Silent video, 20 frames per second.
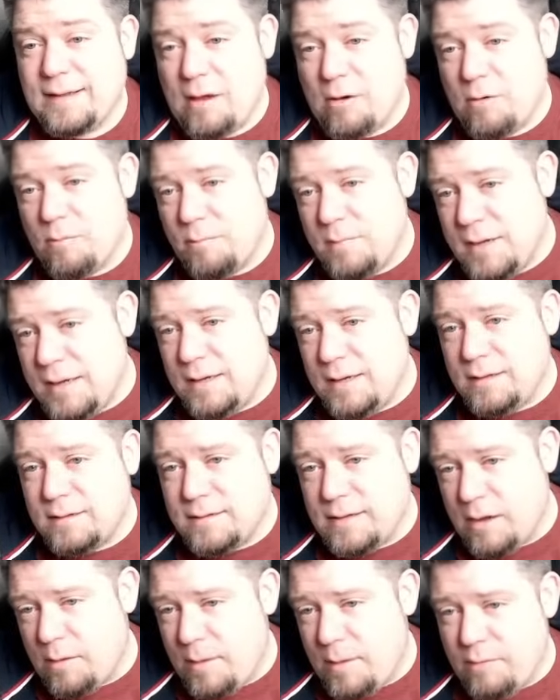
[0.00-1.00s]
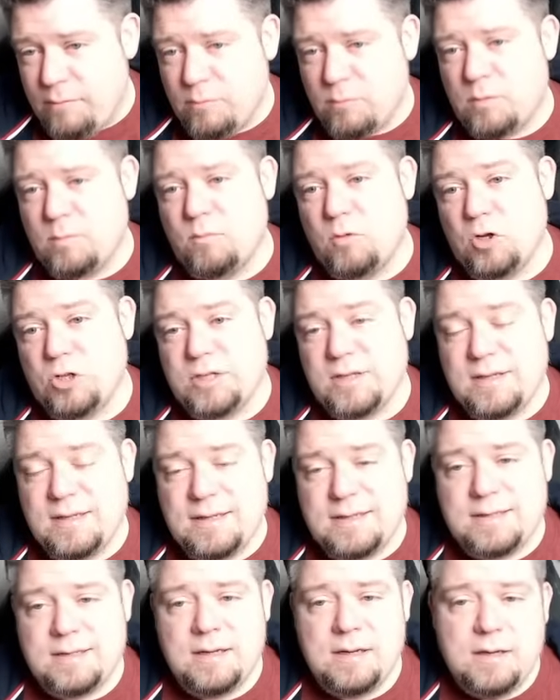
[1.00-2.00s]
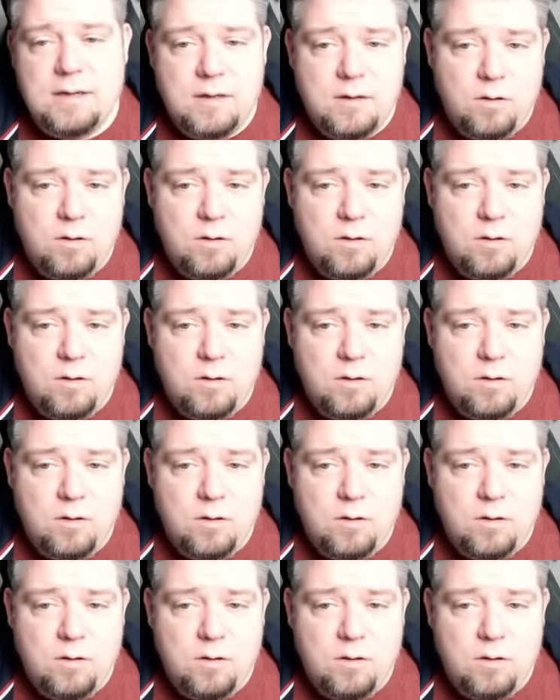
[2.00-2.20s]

help me to help everyone watching this.